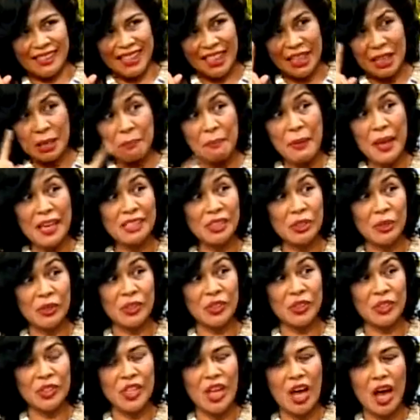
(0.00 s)
It depends
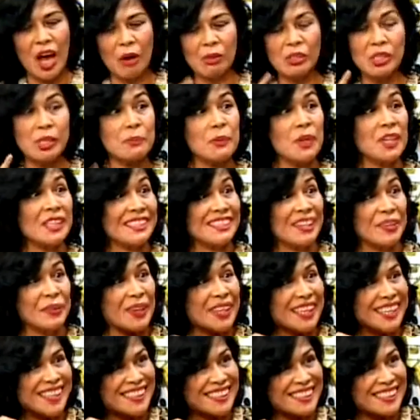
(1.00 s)
on how severe is the
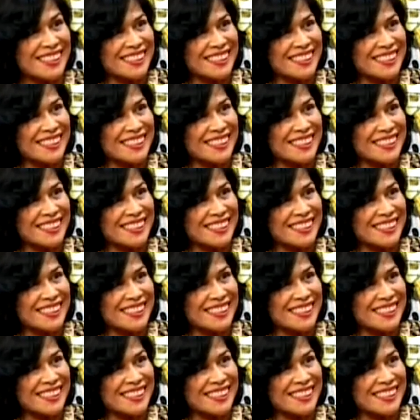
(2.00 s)
wrinkles.